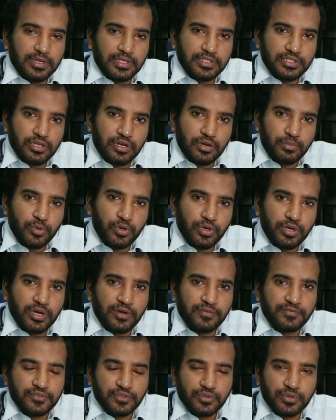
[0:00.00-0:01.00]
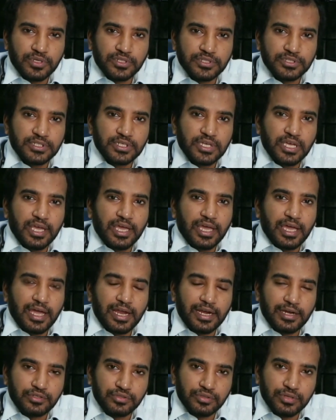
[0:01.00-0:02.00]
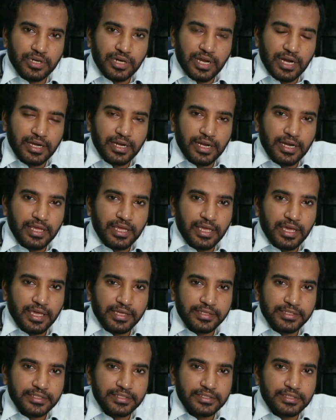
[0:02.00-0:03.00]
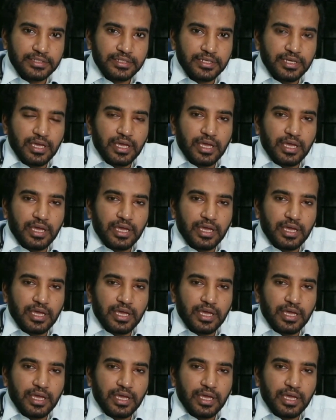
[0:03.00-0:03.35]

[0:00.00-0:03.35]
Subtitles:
lesser amount of sugars and sugar containing agents,